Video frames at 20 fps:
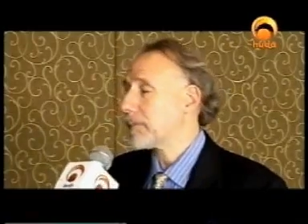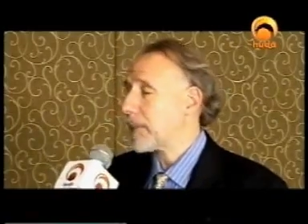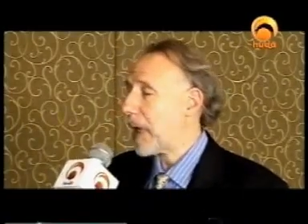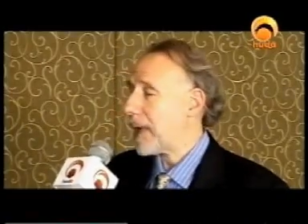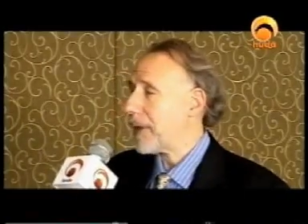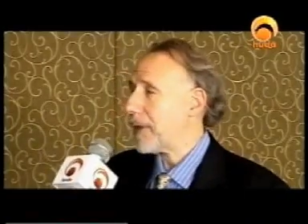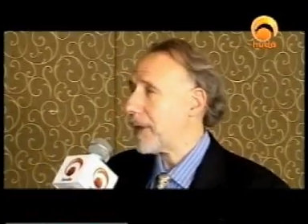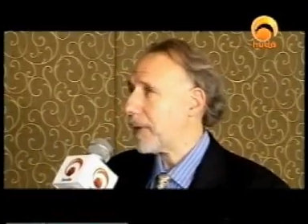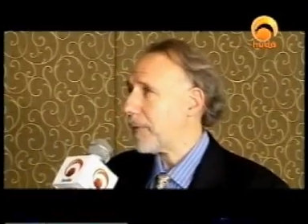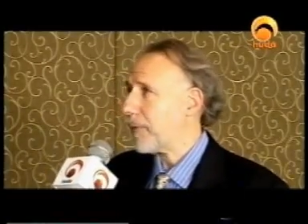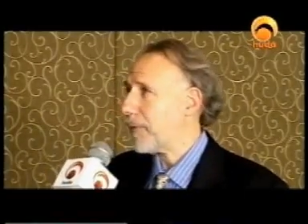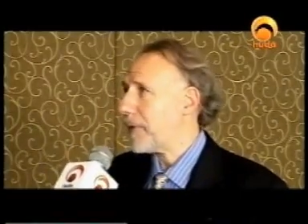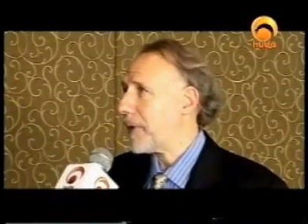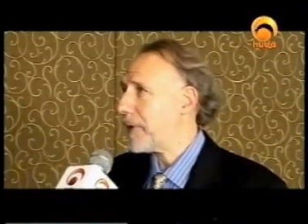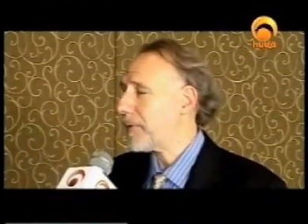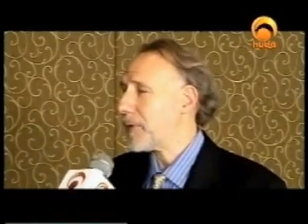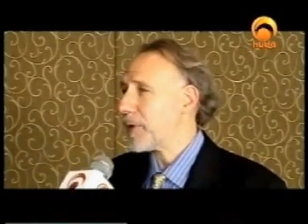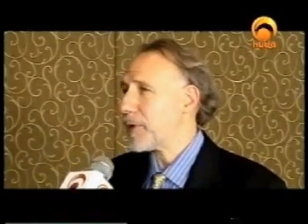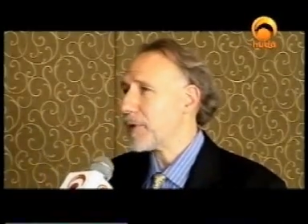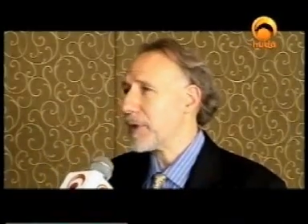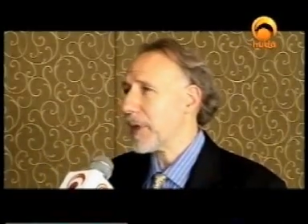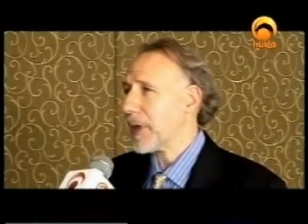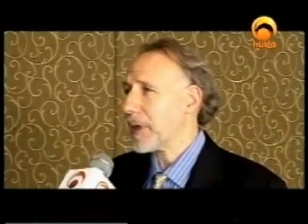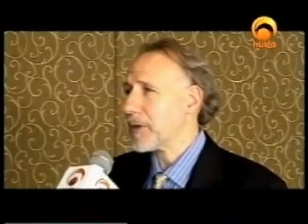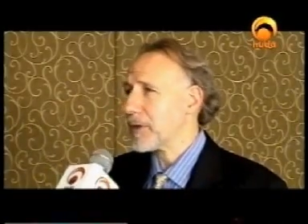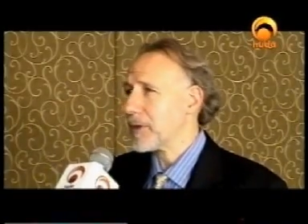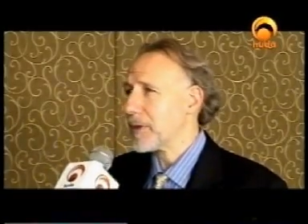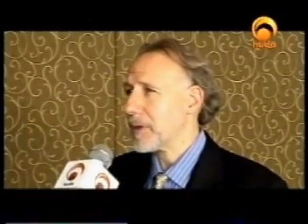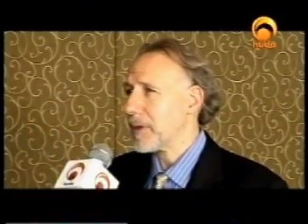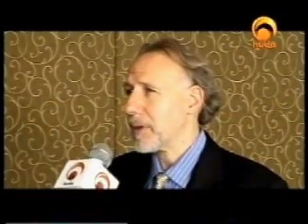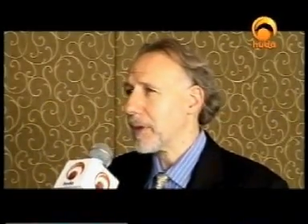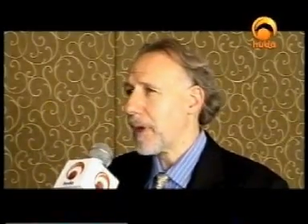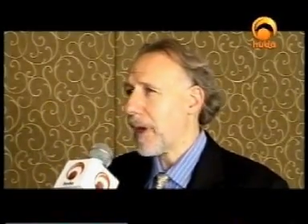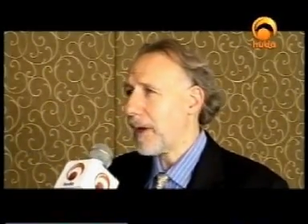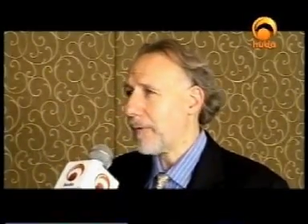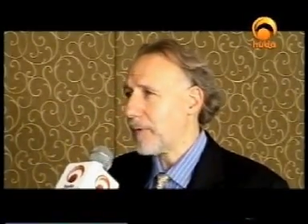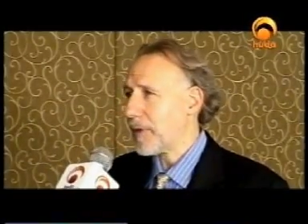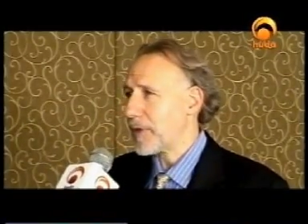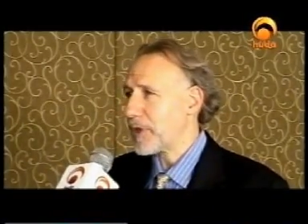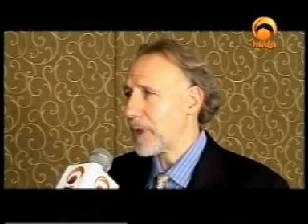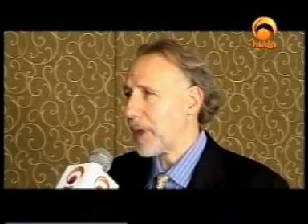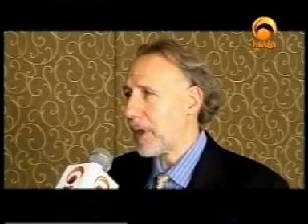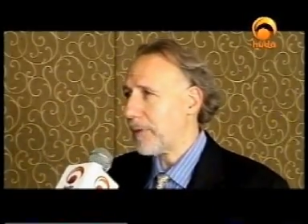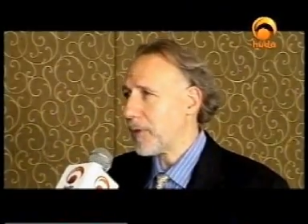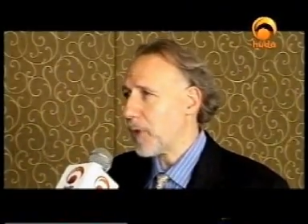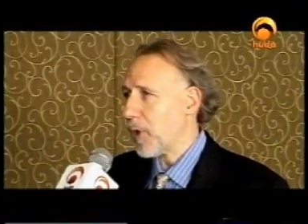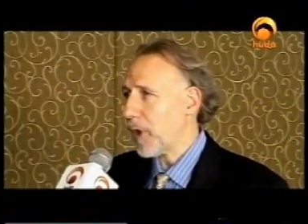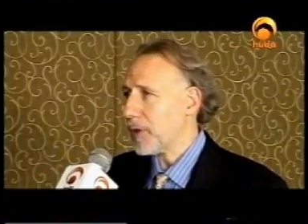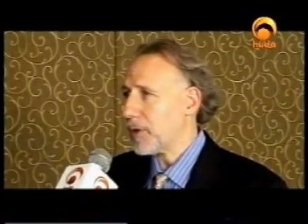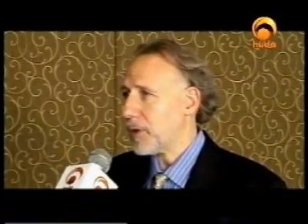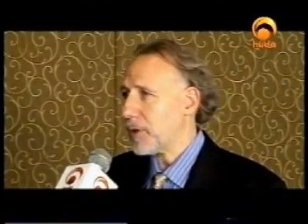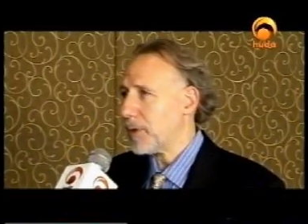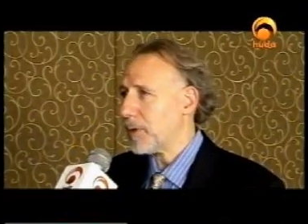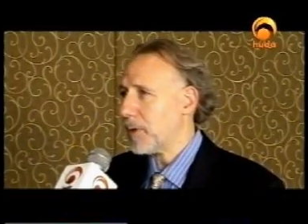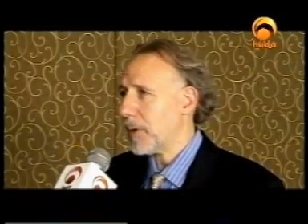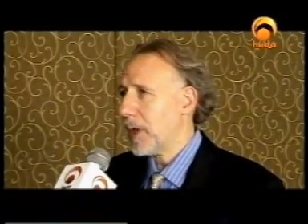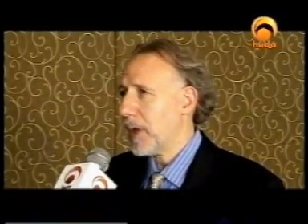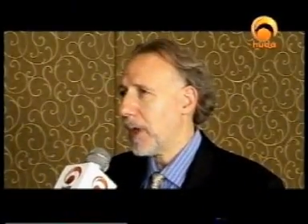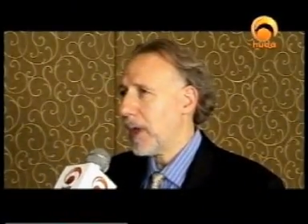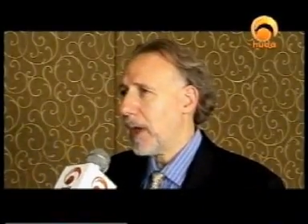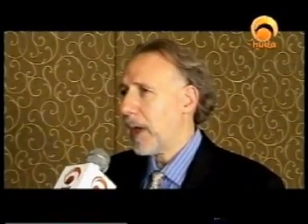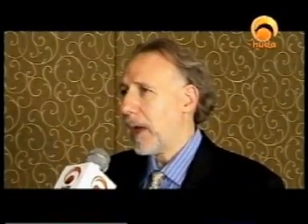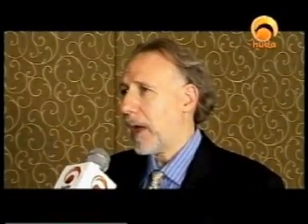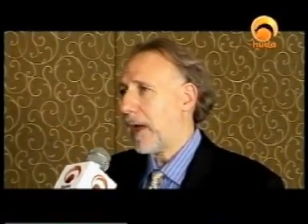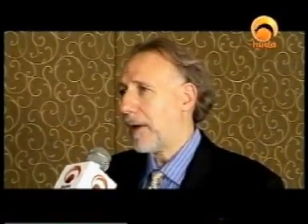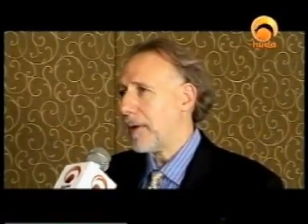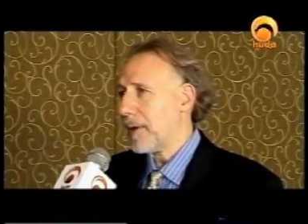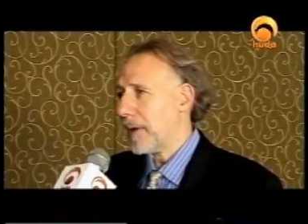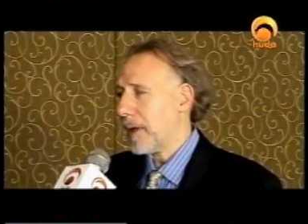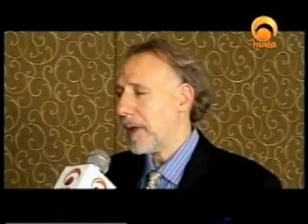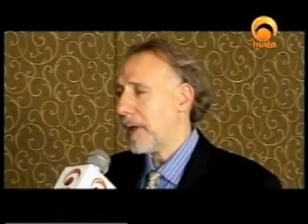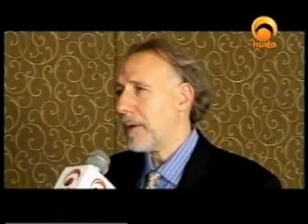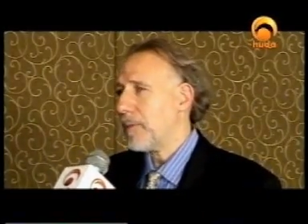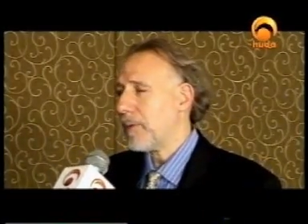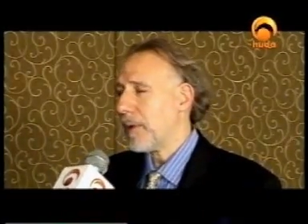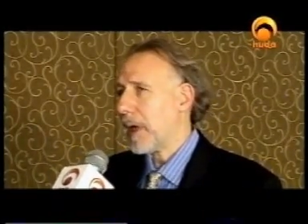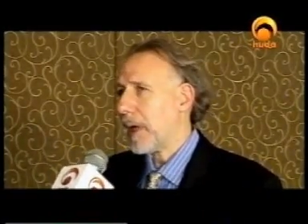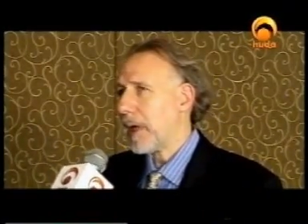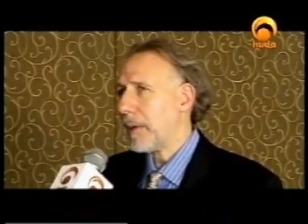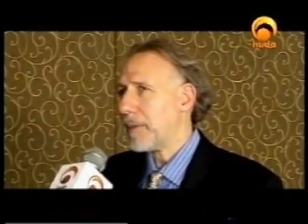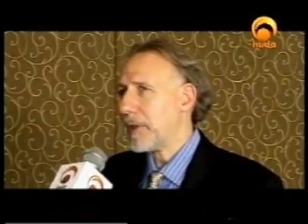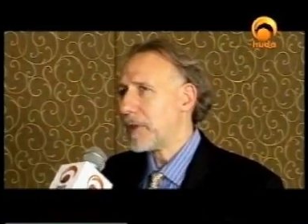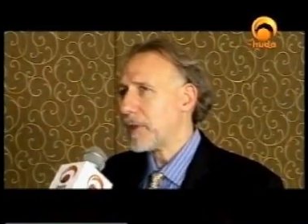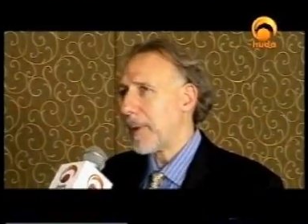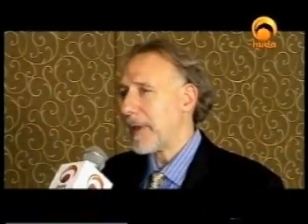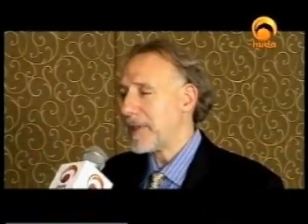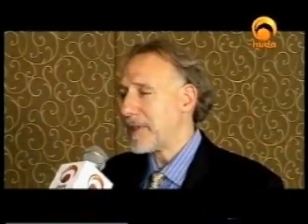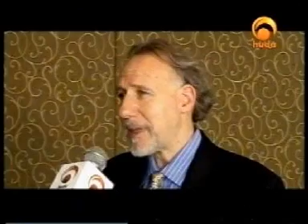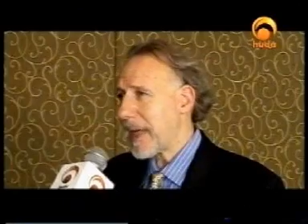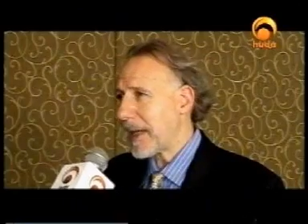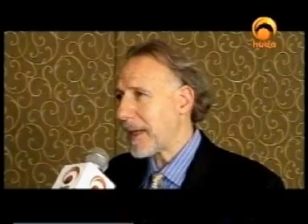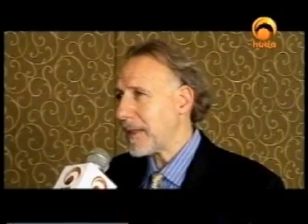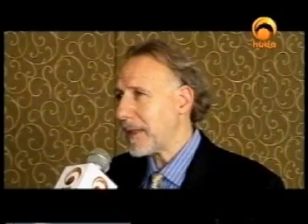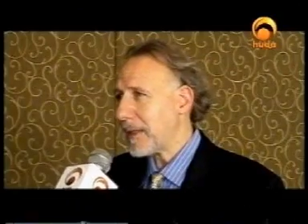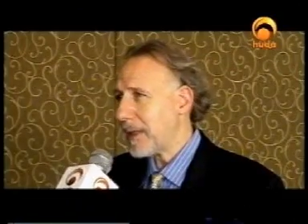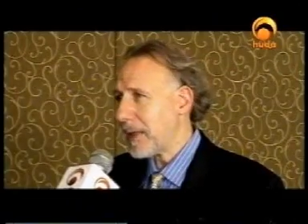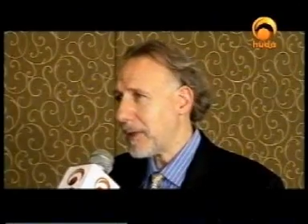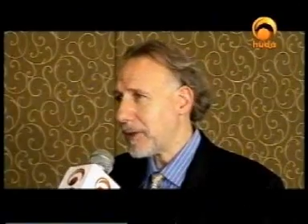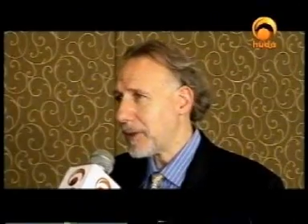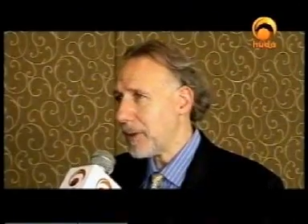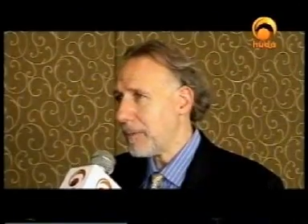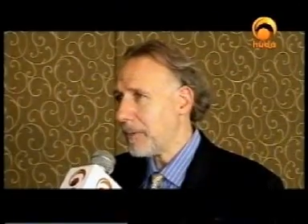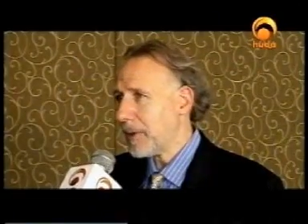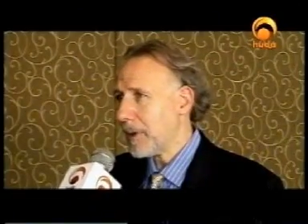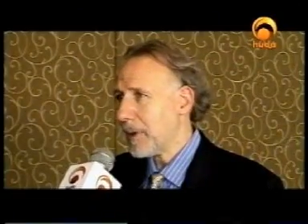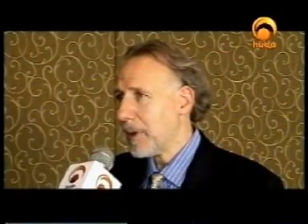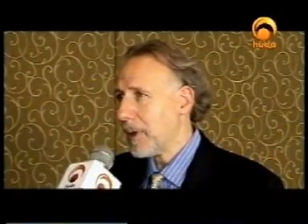I think, 5th or 6th conference that I've gone to, it's my 2nd in Egypt,